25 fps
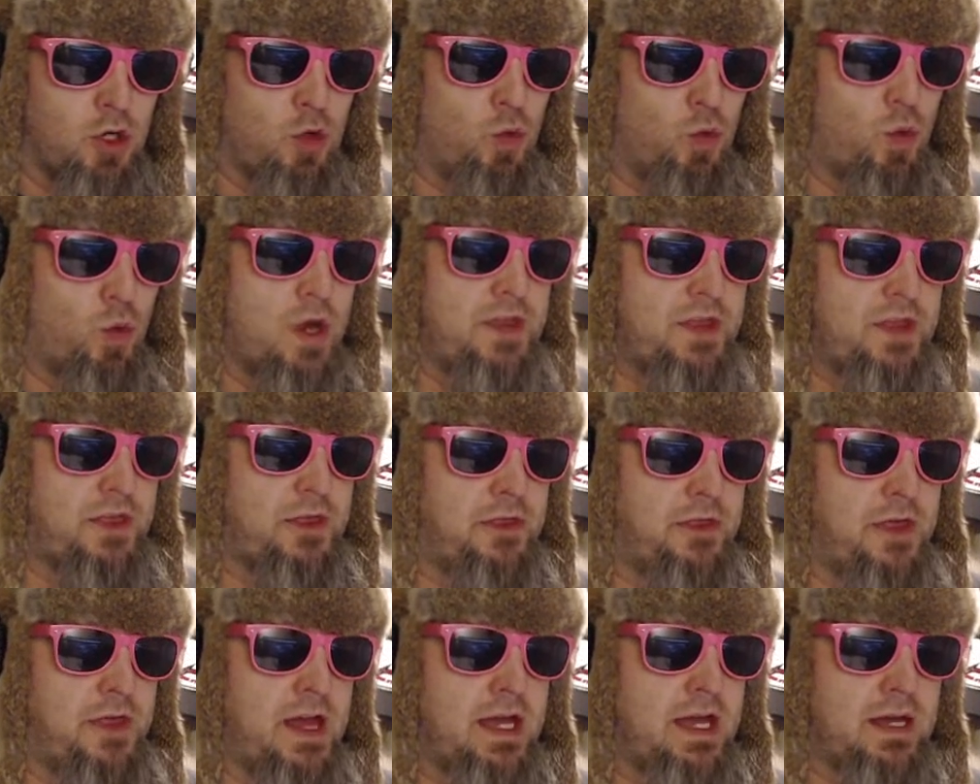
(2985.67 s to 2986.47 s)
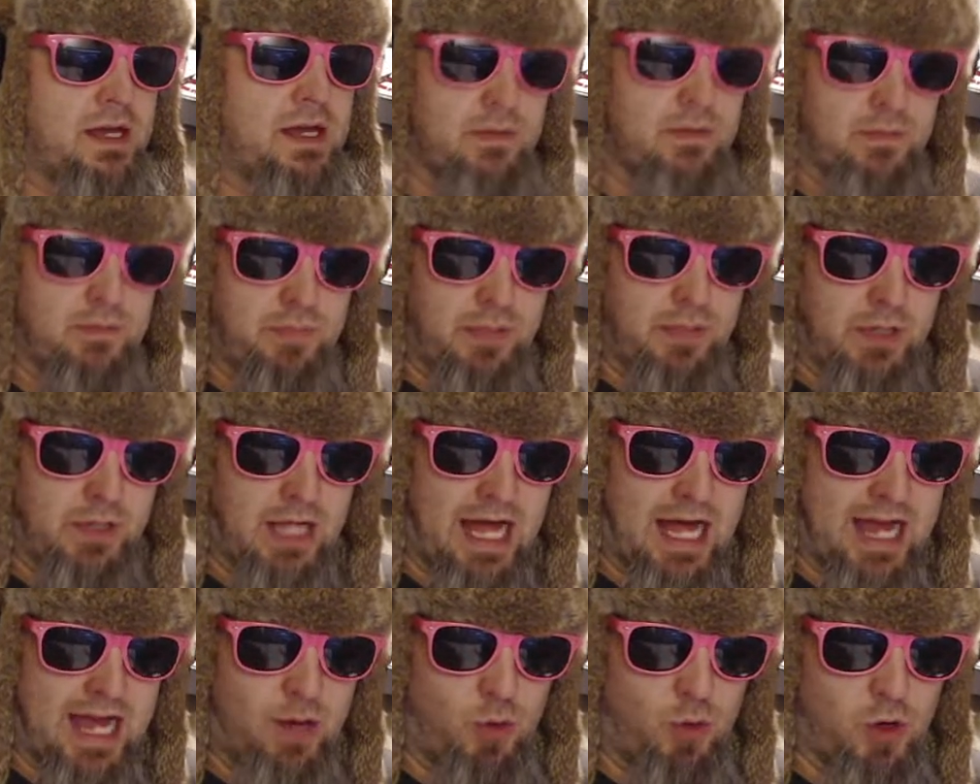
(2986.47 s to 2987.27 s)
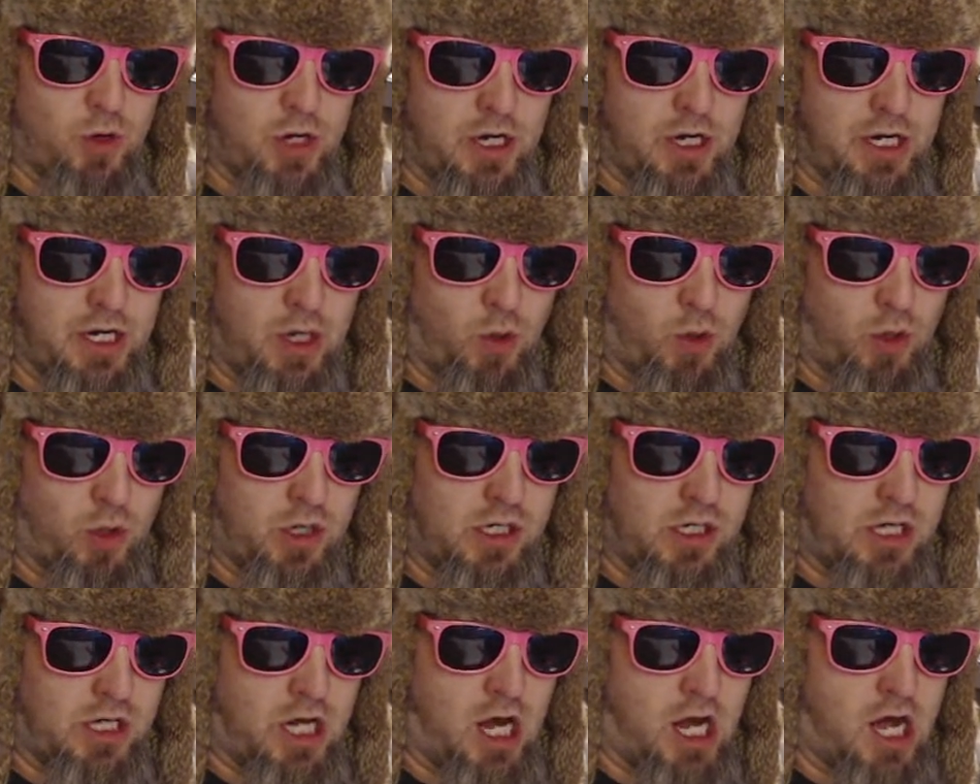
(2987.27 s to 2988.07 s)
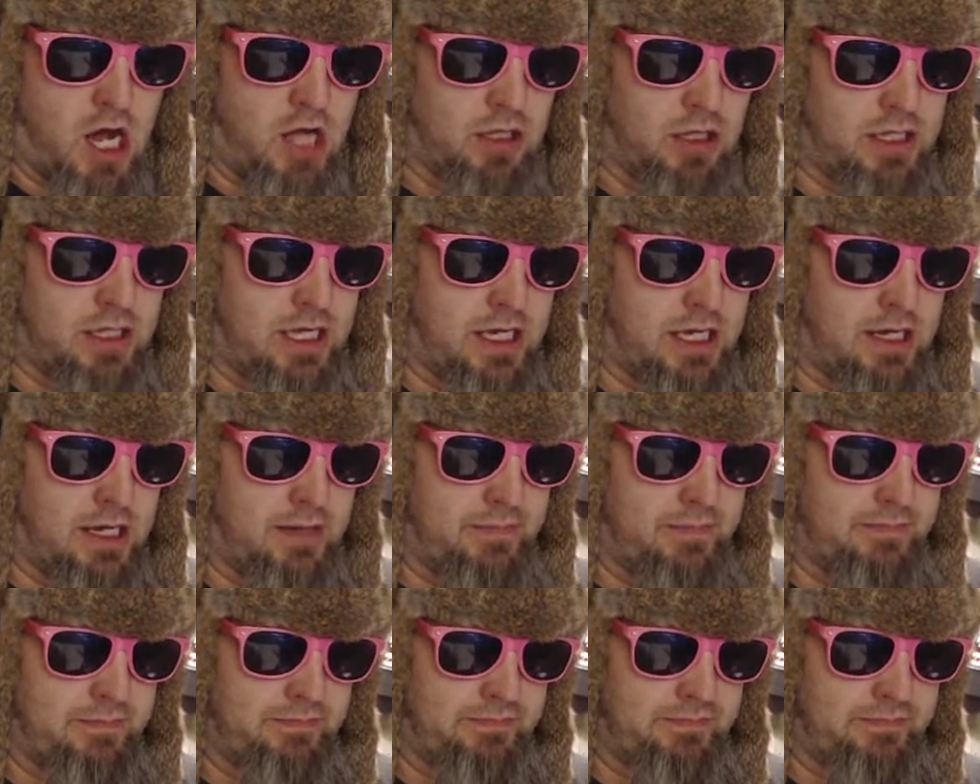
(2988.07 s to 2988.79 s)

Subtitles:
with thick plywood or caulking.